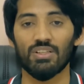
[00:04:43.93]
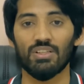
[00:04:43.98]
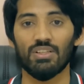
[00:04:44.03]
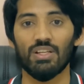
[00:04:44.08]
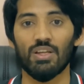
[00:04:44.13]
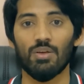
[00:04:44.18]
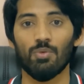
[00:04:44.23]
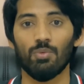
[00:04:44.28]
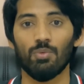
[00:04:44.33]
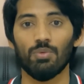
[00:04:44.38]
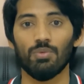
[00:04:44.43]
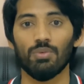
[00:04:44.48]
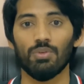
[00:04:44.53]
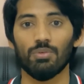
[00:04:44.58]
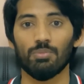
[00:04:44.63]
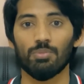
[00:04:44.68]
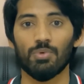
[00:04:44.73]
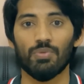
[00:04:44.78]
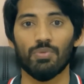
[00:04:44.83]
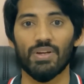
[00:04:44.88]
level
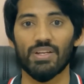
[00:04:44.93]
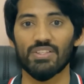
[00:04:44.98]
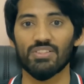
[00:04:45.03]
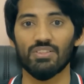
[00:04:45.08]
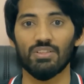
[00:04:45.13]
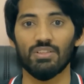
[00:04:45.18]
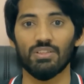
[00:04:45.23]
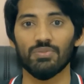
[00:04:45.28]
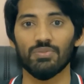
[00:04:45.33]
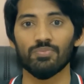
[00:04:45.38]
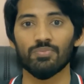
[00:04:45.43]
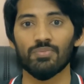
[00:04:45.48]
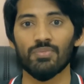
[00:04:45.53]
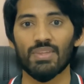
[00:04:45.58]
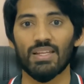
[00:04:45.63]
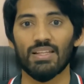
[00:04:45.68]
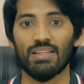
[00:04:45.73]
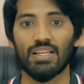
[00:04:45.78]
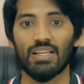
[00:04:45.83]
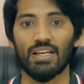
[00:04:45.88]
or professional
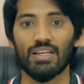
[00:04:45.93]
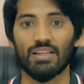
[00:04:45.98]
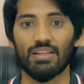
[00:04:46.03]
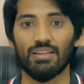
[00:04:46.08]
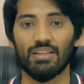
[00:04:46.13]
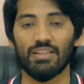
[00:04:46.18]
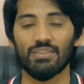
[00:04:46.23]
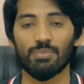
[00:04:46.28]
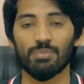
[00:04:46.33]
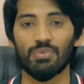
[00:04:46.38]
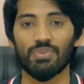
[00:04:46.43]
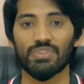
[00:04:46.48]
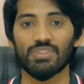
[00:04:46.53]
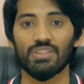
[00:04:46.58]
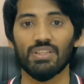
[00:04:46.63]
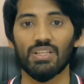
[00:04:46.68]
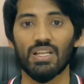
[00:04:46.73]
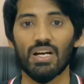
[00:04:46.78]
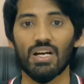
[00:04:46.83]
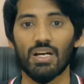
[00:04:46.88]
life, in
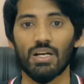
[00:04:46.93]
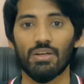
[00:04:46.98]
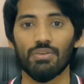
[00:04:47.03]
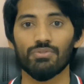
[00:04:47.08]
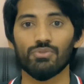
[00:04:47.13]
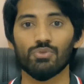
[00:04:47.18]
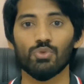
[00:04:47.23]
professional life.